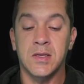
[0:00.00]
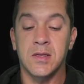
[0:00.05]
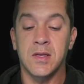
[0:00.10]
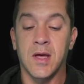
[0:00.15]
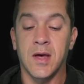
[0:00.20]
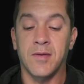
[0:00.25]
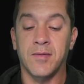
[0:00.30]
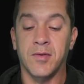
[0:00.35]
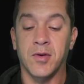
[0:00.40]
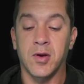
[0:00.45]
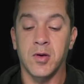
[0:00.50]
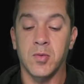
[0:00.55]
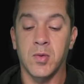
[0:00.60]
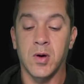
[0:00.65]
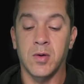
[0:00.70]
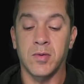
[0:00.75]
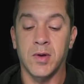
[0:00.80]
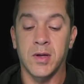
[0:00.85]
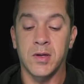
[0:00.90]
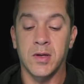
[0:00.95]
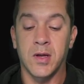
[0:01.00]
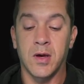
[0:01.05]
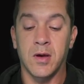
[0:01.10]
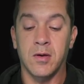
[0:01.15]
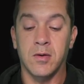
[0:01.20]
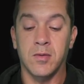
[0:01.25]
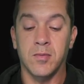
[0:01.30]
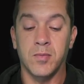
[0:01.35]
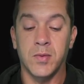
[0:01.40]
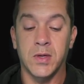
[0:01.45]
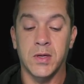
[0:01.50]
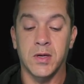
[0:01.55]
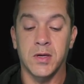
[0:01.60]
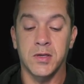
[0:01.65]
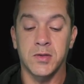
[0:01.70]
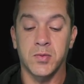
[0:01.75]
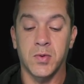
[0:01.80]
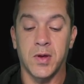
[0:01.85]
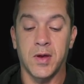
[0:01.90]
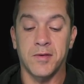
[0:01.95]
that very well right now because
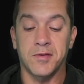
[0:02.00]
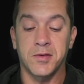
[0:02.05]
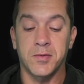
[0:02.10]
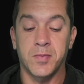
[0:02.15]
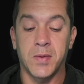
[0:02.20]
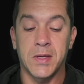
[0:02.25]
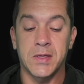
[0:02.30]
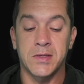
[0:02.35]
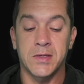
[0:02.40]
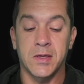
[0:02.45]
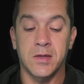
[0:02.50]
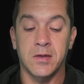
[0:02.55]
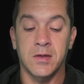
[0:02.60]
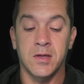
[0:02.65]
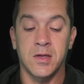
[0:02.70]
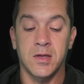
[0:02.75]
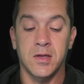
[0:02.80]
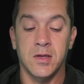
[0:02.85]
we have spacing